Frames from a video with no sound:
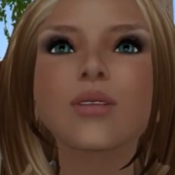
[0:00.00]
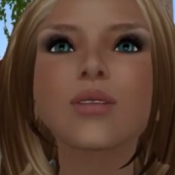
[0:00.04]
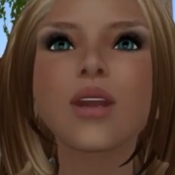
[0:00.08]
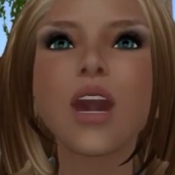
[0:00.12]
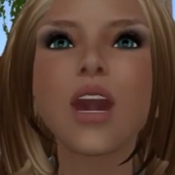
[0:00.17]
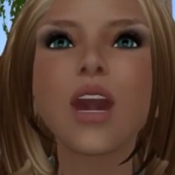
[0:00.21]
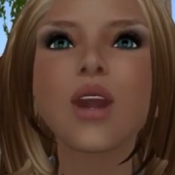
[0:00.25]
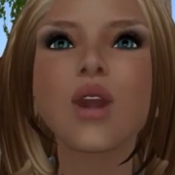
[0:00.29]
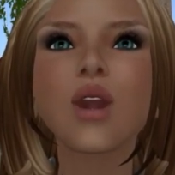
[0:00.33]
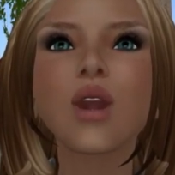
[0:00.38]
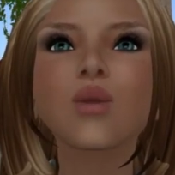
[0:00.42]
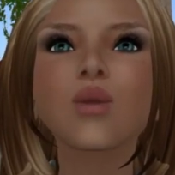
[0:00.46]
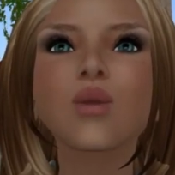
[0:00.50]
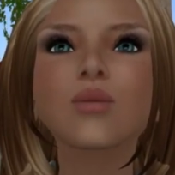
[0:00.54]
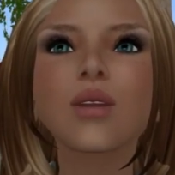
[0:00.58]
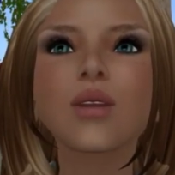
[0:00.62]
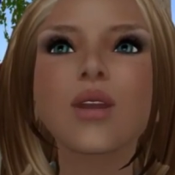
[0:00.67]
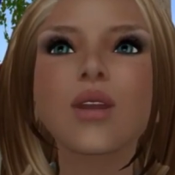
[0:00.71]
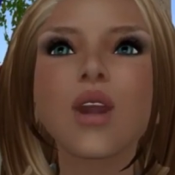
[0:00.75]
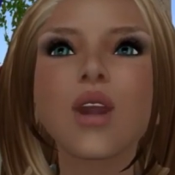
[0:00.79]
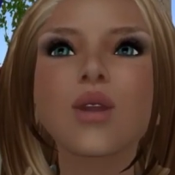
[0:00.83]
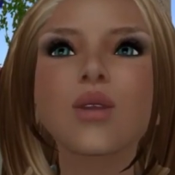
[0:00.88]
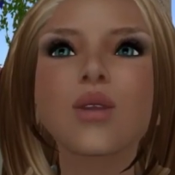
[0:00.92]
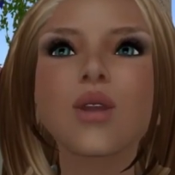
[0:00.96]

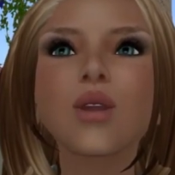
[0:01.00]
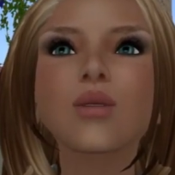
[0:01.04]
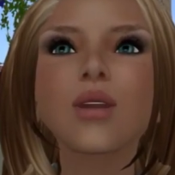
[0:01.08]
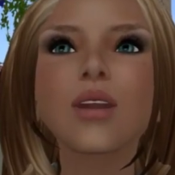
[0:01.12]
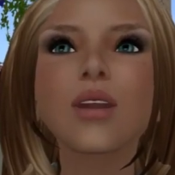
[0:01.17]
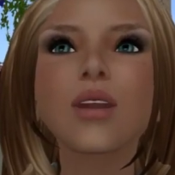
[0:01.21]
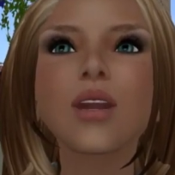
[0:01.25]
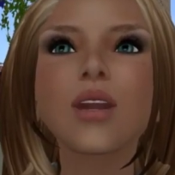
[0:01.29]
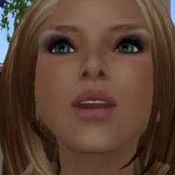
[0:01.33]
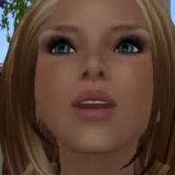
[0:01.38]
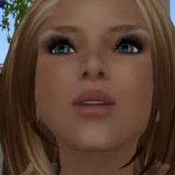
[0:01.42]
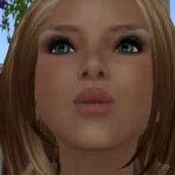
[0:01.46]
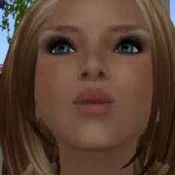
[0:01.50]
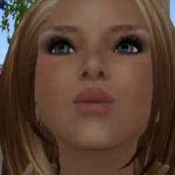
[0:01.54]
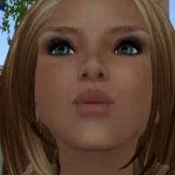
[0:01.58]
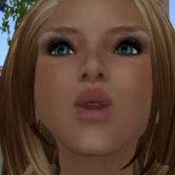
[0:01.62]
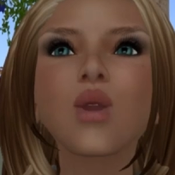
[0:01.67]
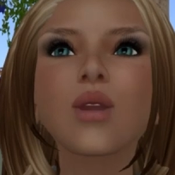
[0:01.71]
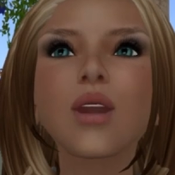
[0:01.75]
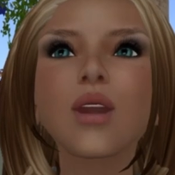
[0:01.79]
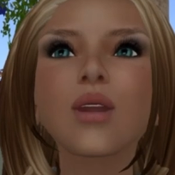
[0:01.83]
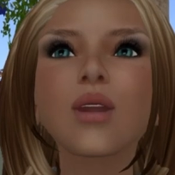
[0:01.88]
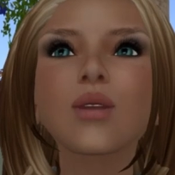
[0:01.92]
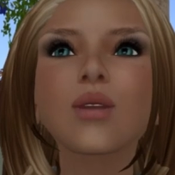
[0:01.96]
She's saying, this is some
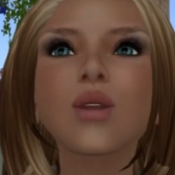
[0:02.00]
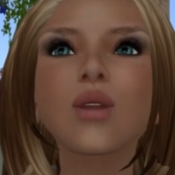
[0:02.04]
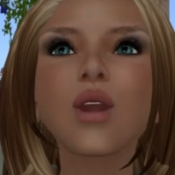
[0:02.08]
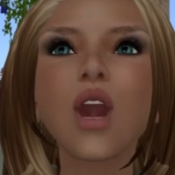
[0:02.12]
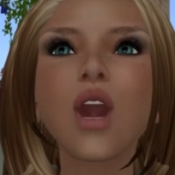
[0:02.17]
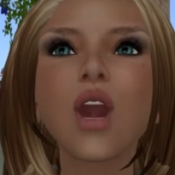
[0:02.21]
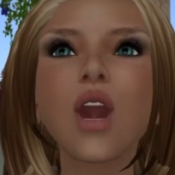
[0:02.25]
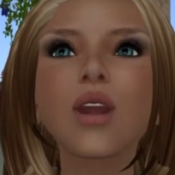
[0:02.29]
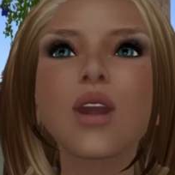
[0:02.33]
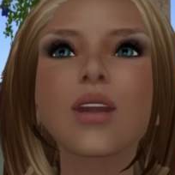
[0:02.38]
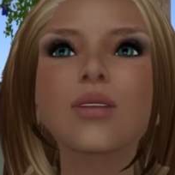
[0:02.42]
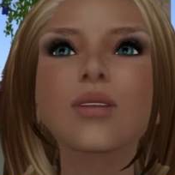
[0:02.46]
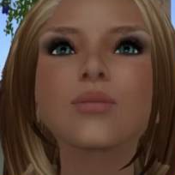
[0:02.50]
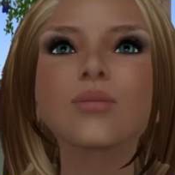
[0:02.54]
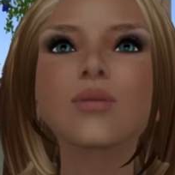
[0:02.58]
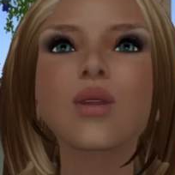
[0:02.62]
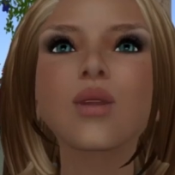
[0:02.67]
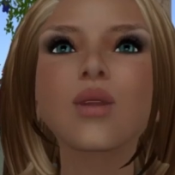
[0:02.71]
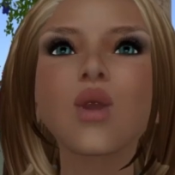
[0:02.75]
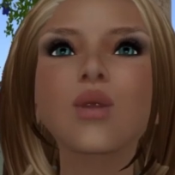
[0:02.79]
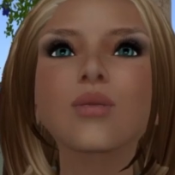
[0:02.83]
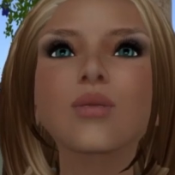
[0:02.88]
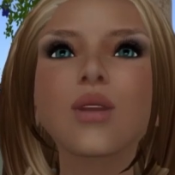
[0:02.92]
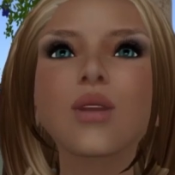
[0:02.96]
chat that scrolled
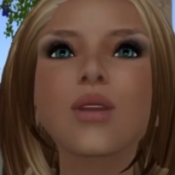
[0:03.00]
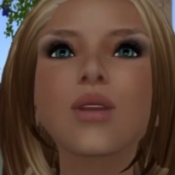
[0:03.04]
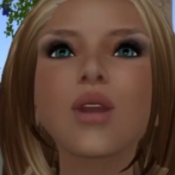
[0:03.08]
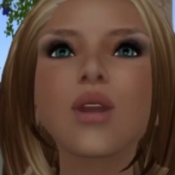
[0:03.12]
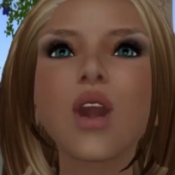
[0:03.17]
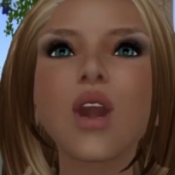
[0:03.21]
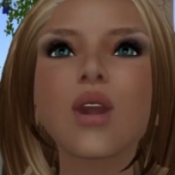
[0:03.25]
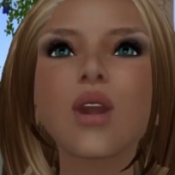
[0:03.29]
by.